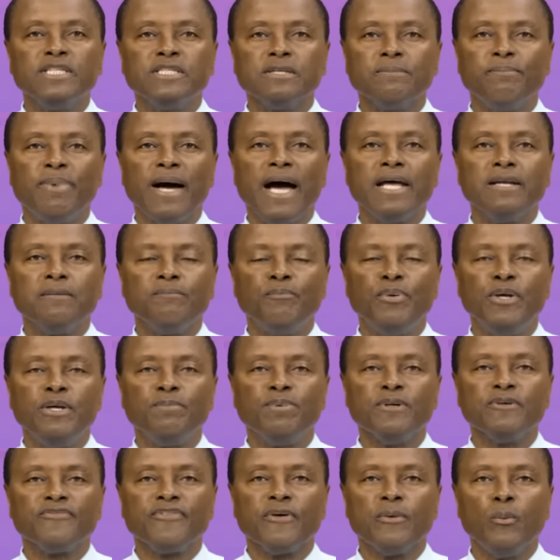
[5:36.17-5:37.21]
to ban
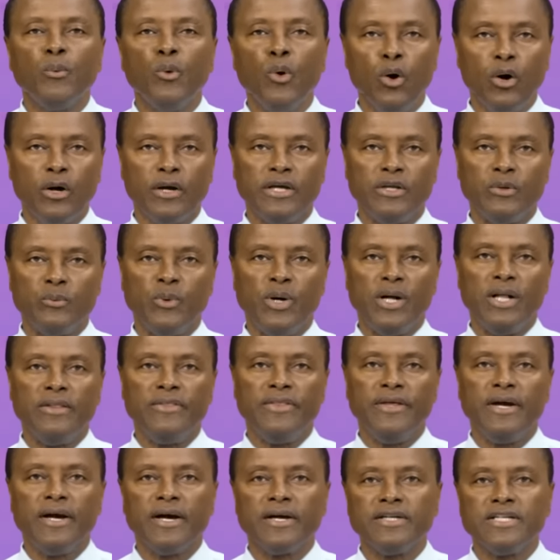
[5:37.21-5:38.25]
people from walking while
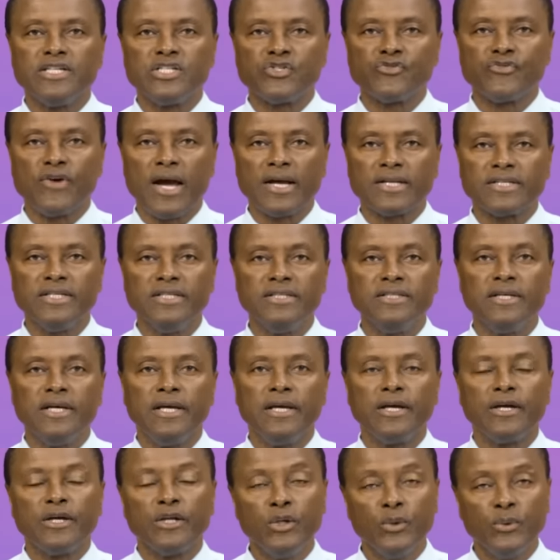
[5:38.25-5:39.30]
they are distracted,
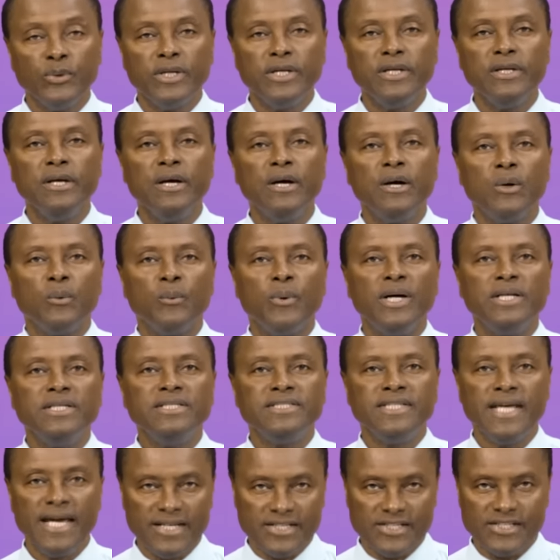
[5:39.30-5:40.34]
including while
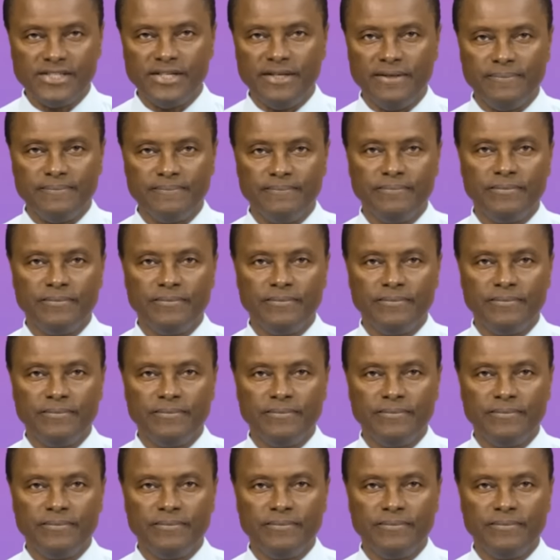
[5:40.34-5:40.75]
texting.